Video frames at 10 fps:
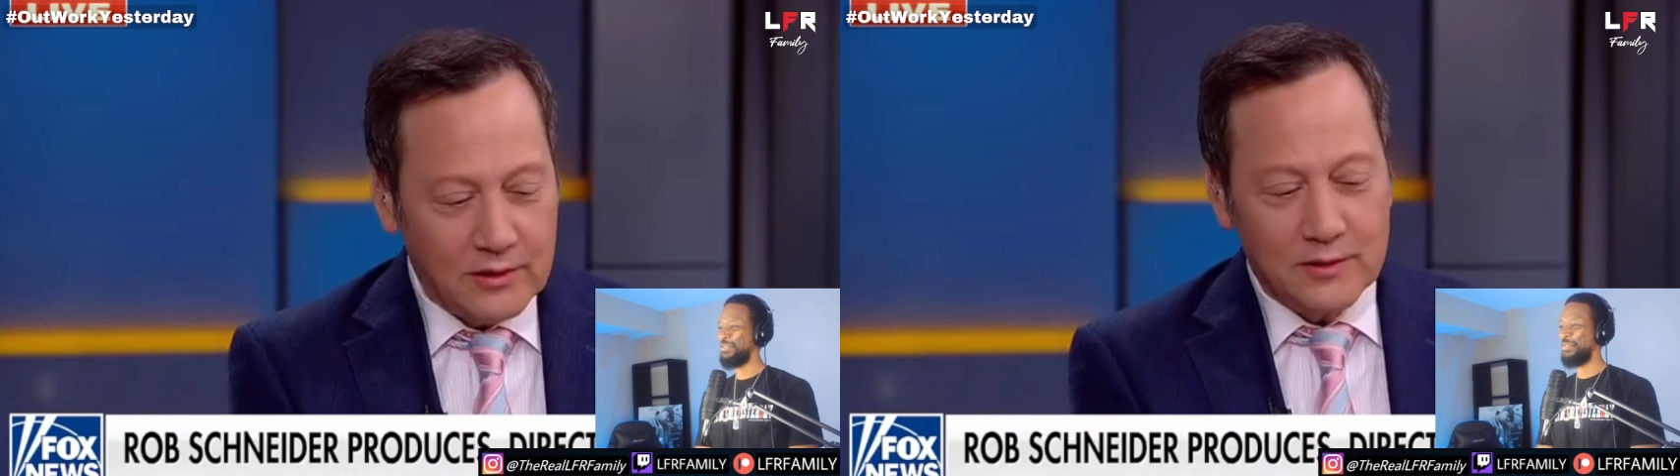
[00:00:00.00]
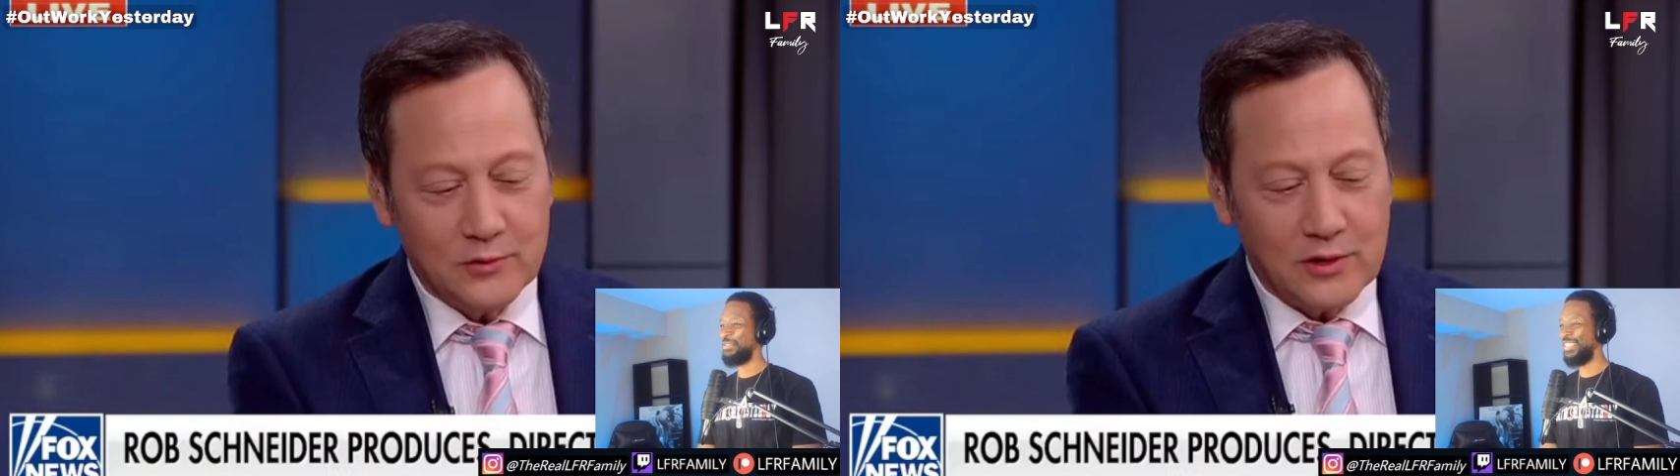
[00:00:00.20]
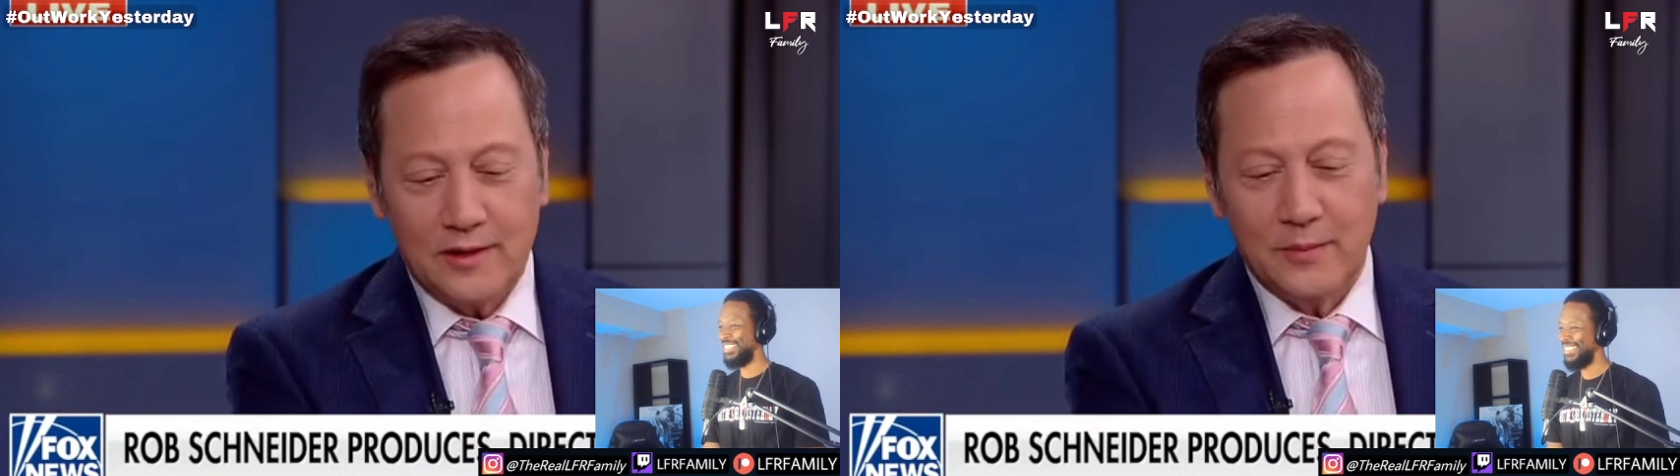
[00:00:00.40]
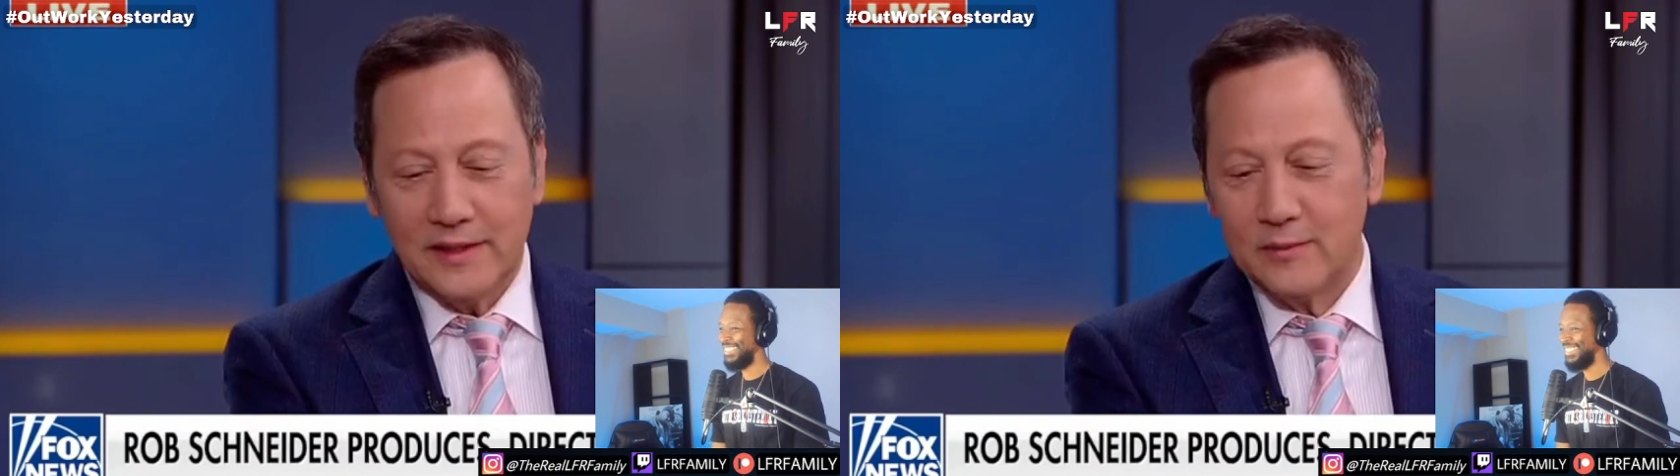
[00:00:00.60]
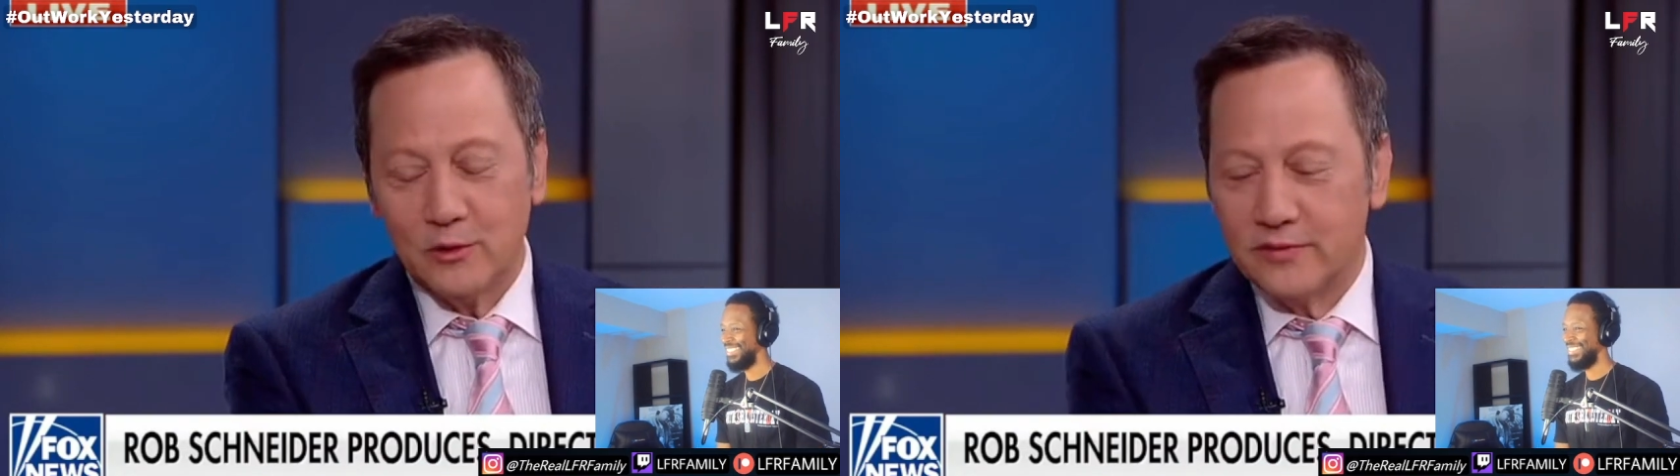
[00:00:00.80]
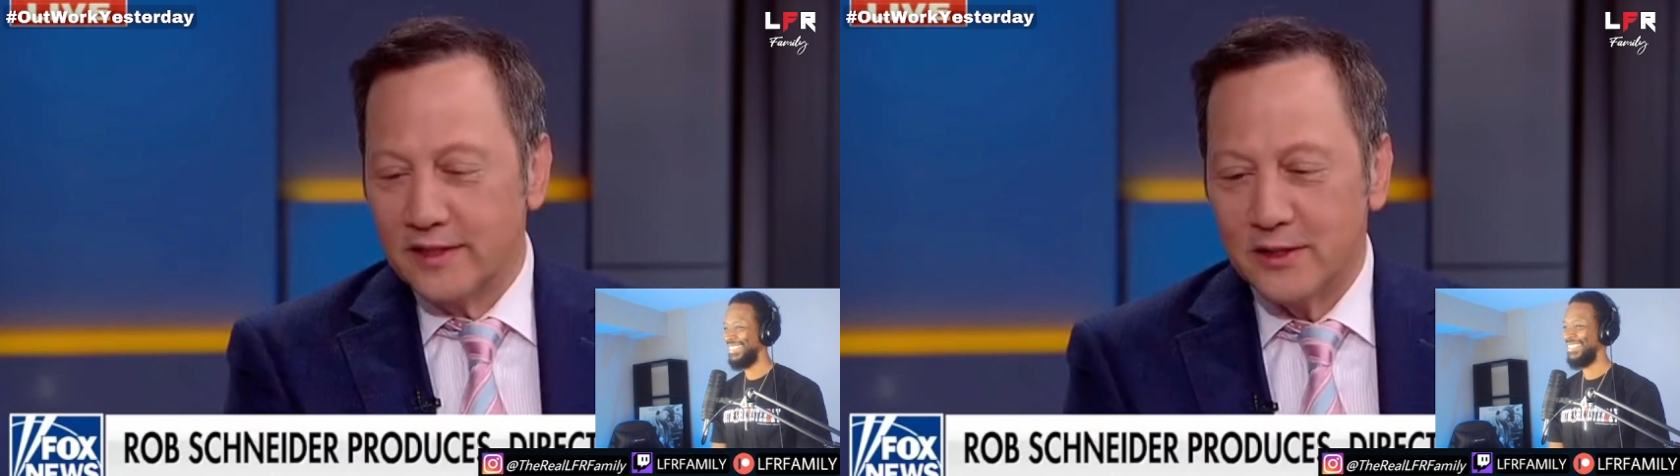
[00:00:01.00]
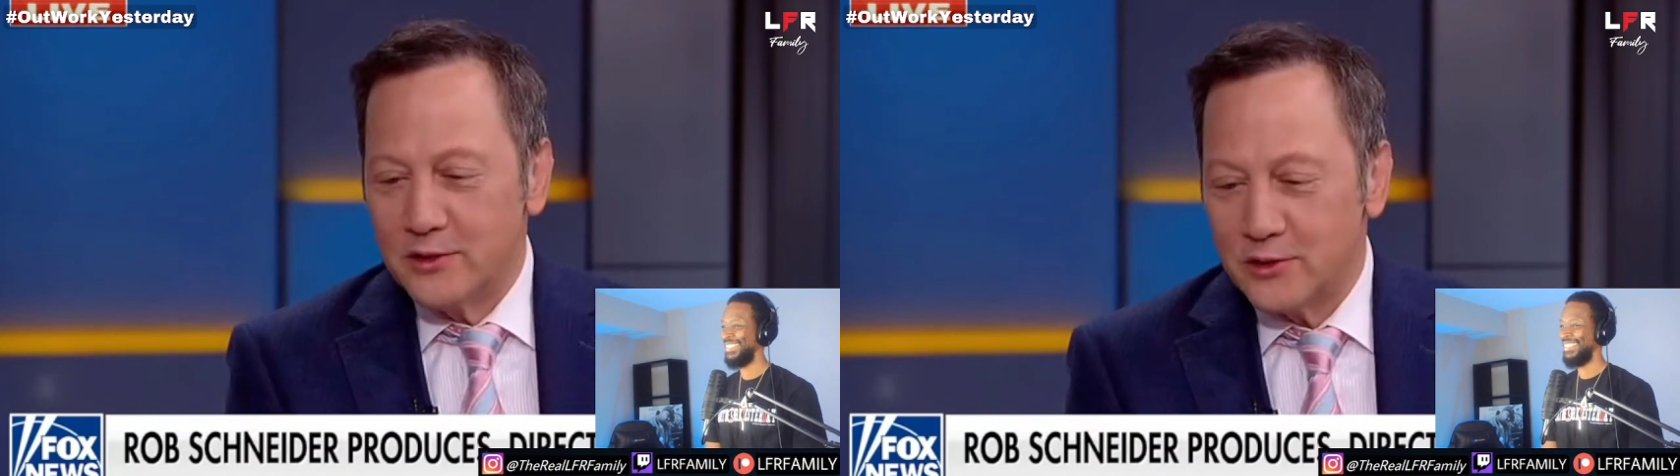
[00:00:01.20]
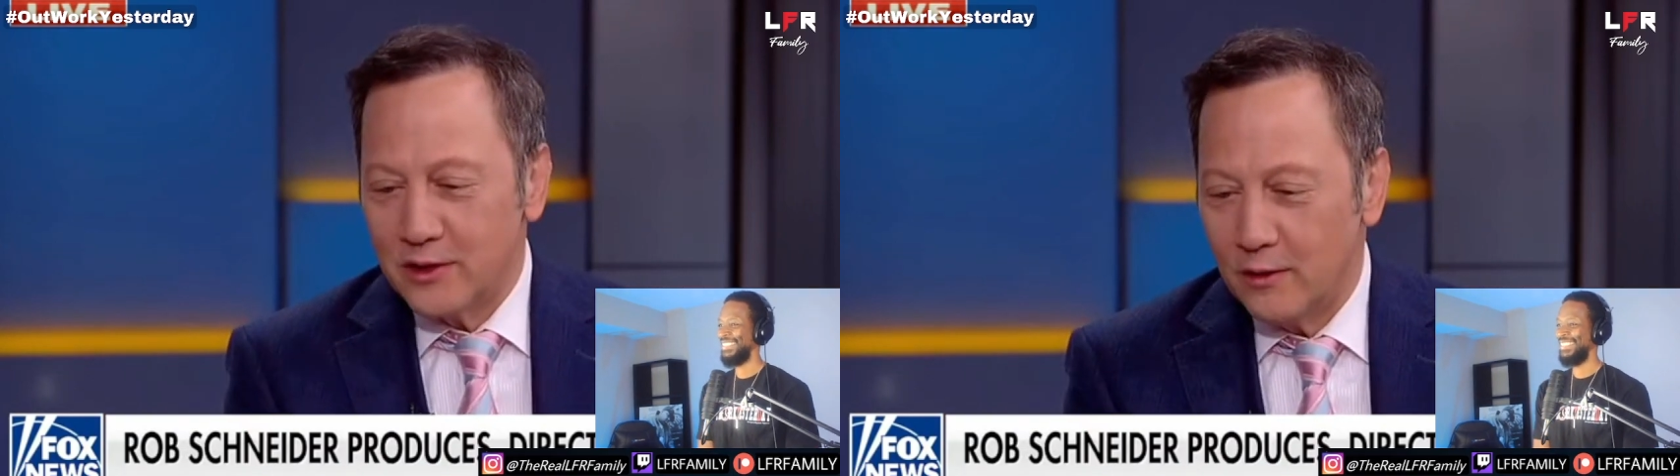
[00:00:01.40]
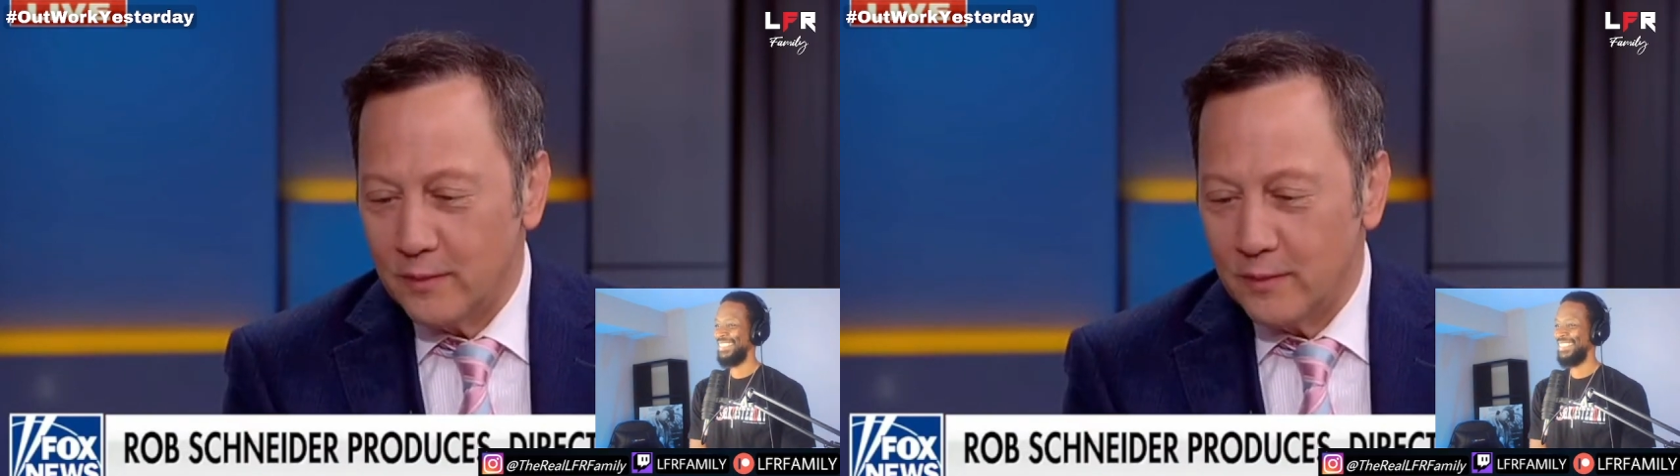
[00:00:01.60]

started trying to make the movie years ago.